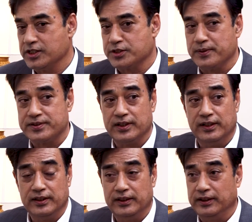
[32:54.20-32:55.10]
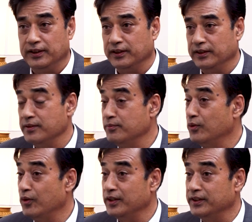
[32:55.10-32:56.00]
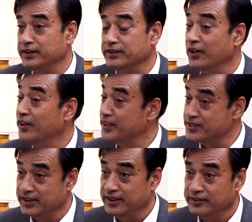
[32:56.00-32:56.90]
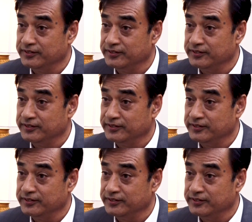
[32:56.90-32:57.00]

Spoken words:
Especially number 1 is honesty.